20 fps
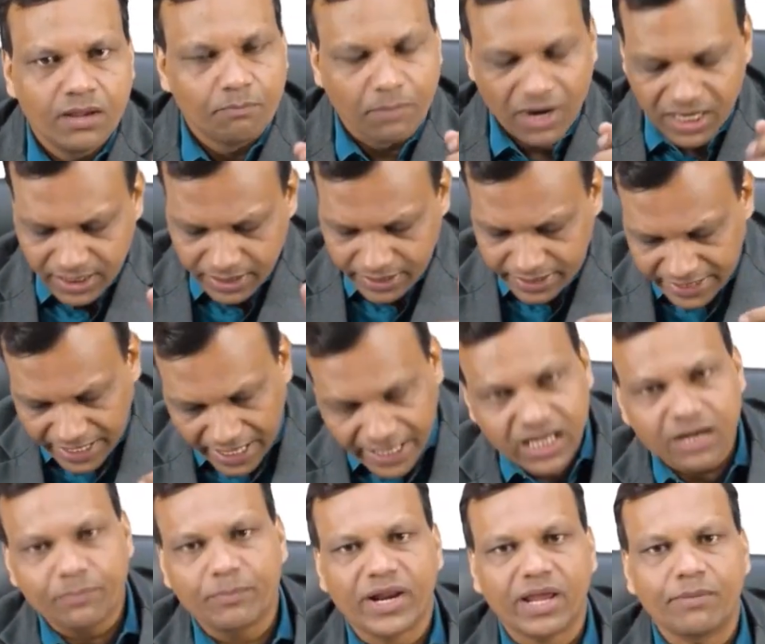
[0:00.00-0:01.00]
But
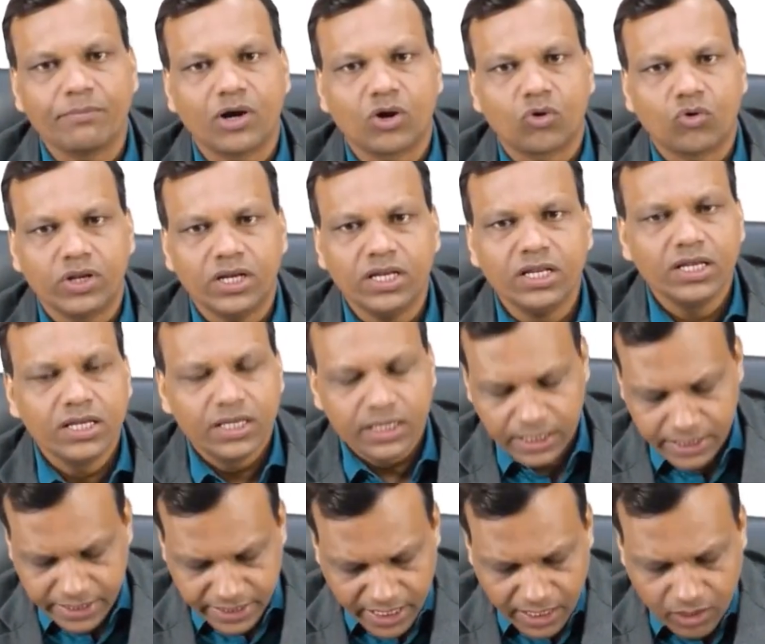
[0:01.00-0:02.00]
like primaquine,
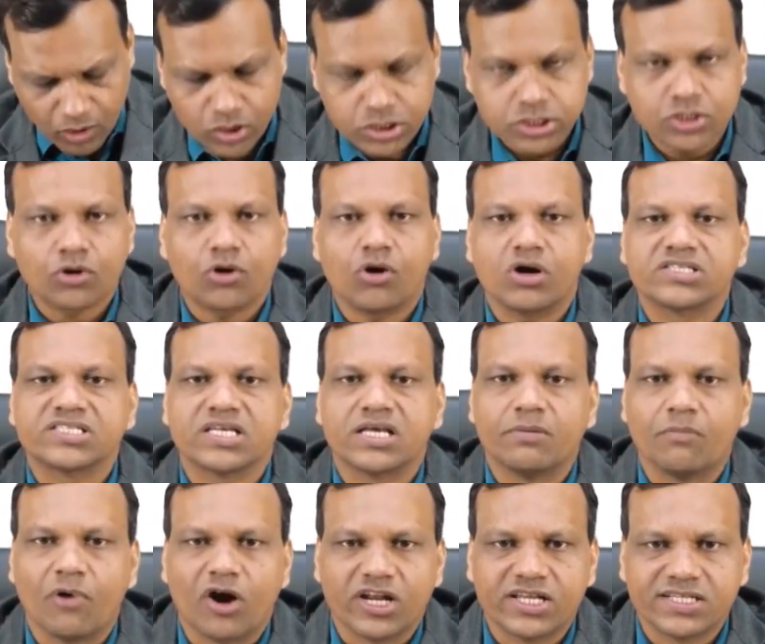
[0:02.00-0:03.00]
it can also cause
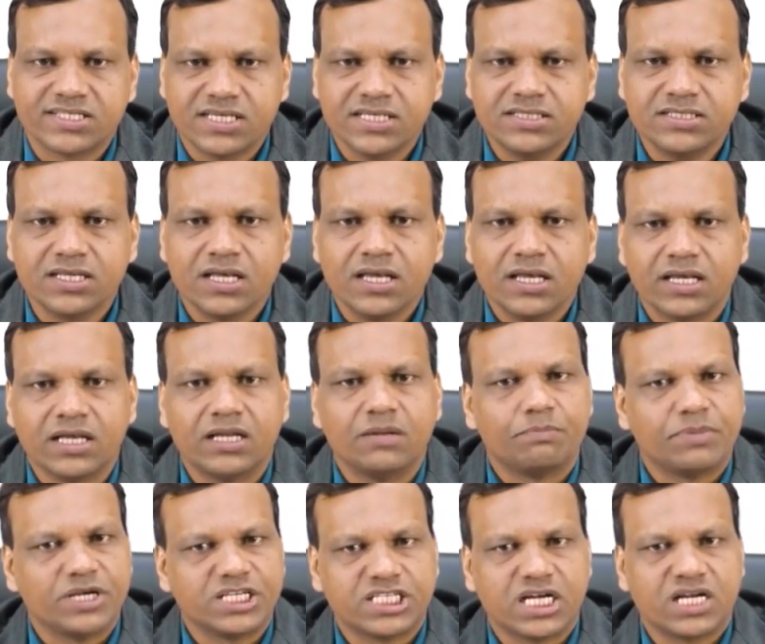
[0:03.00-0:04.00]
hemolysis in
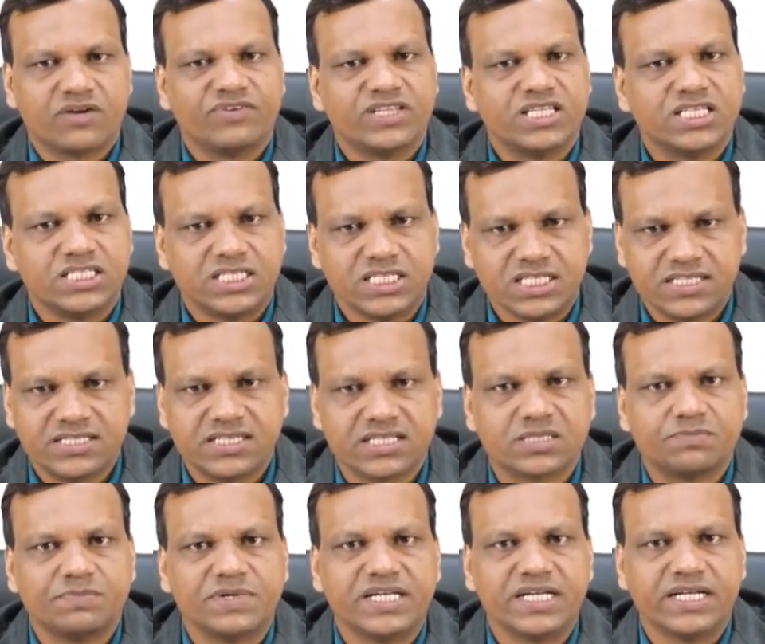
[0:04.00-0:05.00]
patient with the
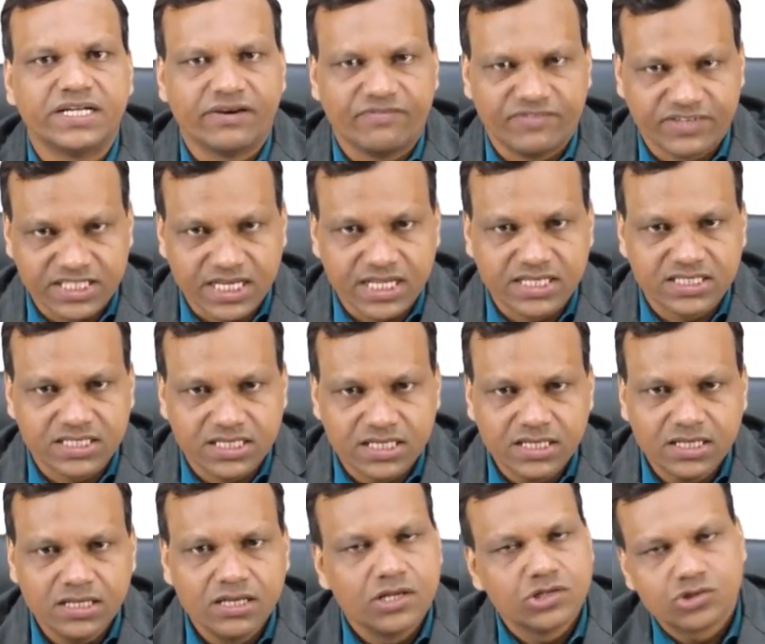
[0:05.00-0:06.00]
G6PD
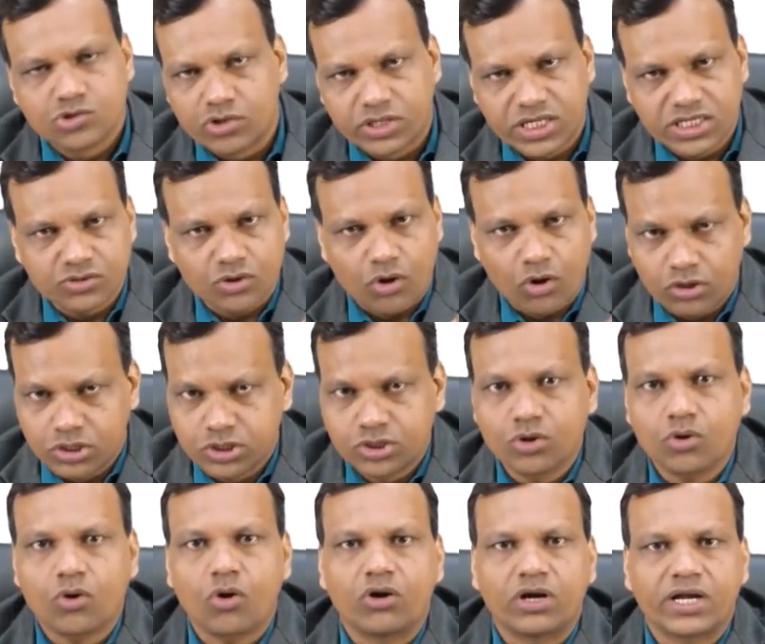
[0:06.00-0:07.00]
deficiency. So it is
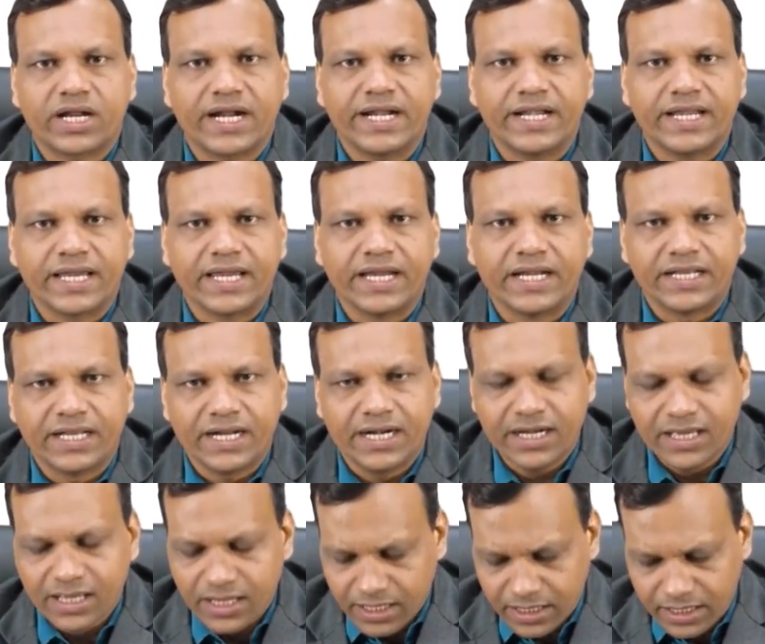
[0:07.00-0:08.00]
also
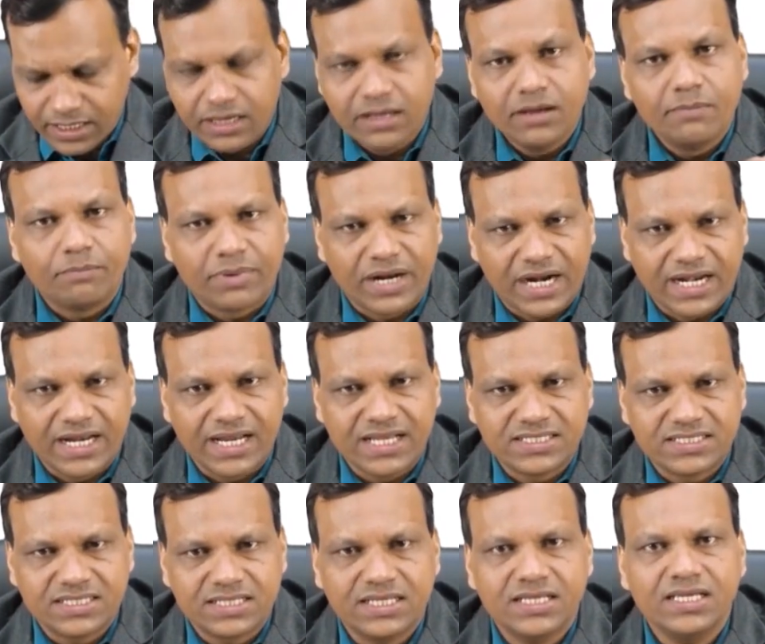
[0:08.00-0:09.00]
contraindicated in
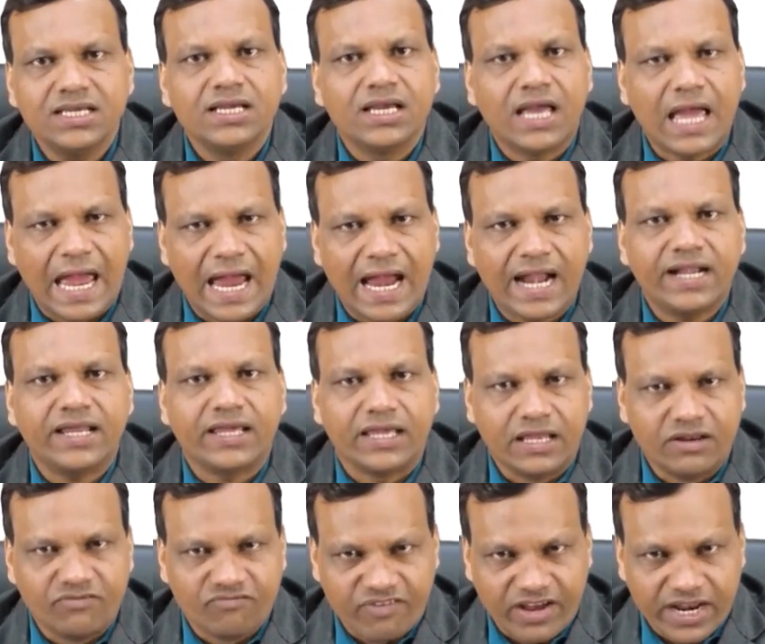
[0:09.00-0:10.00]
pregnancy and
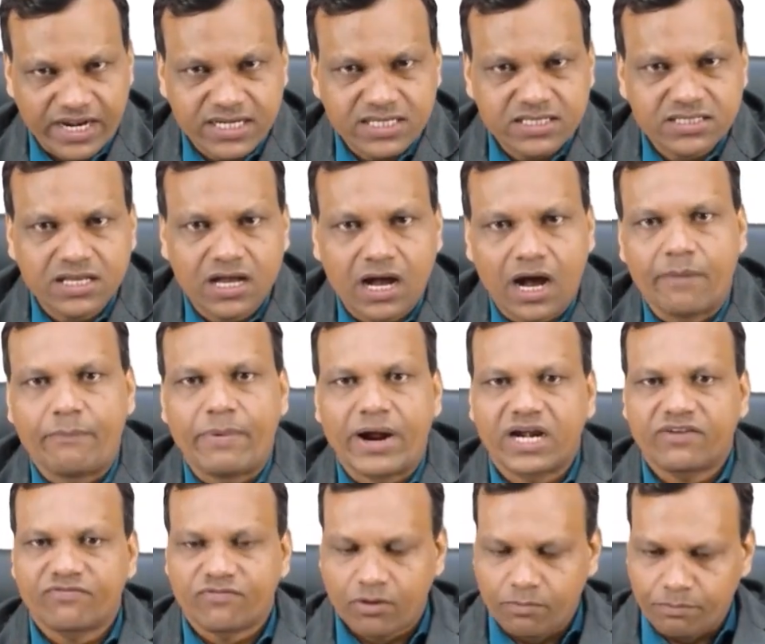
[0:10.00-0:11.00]
infants
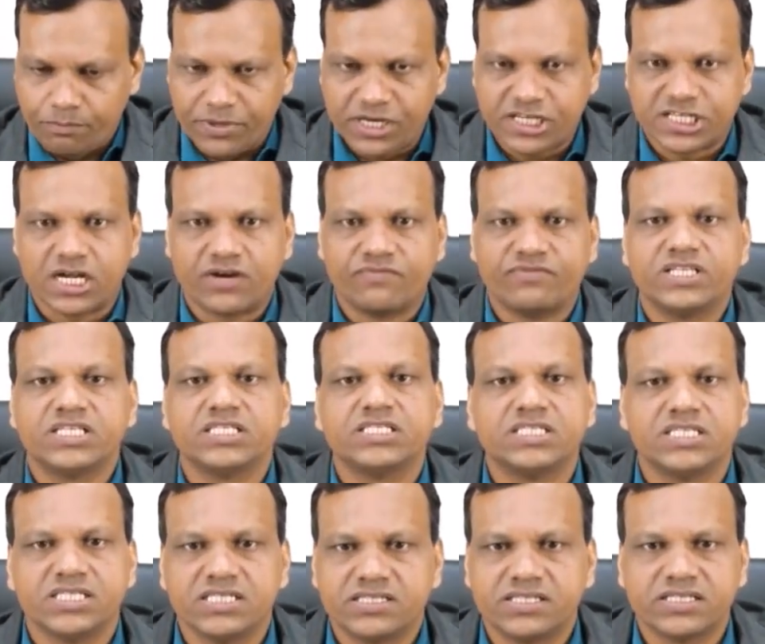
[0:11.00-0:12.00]
apart from patient with
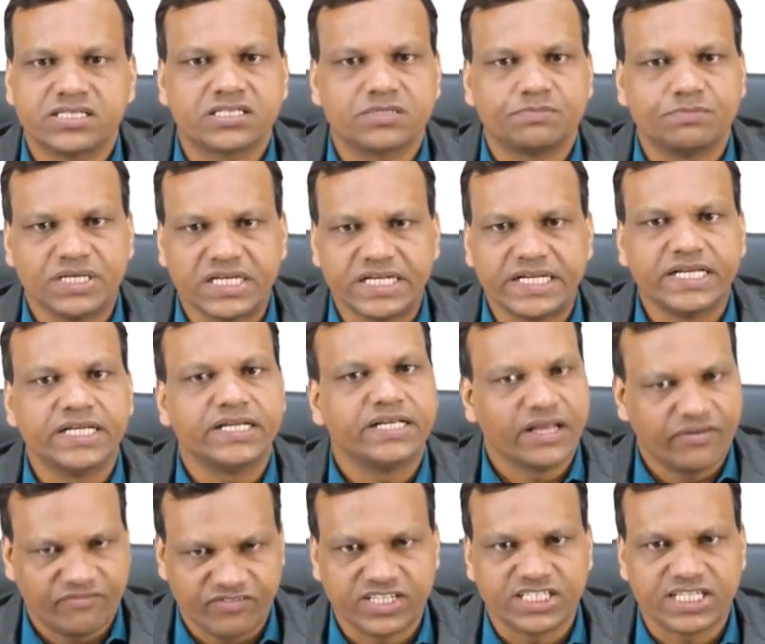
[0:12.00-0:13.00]
G6PD
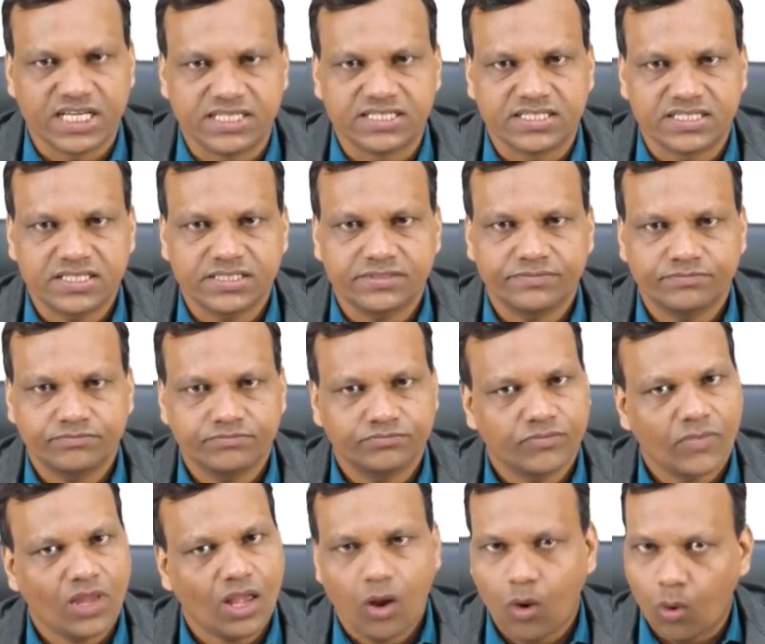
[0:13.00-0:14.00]
deficiency.
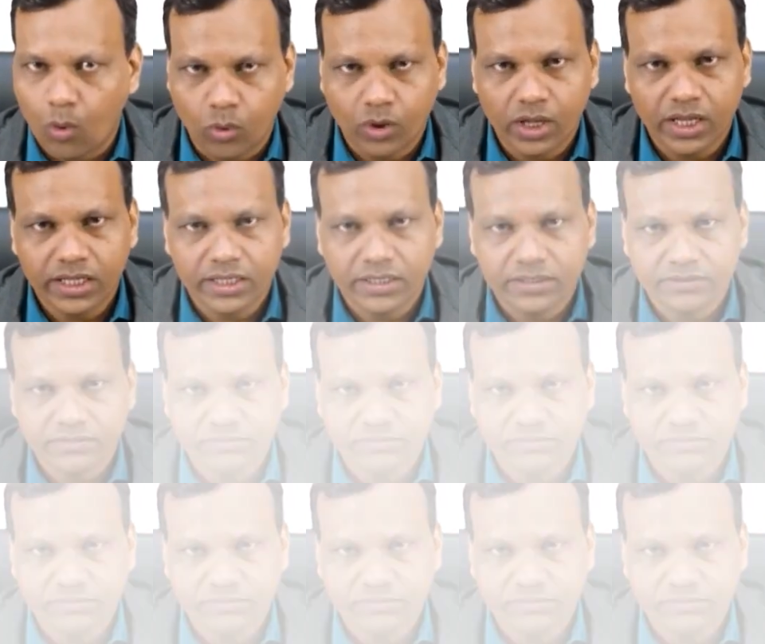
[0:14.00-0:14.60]
Okay.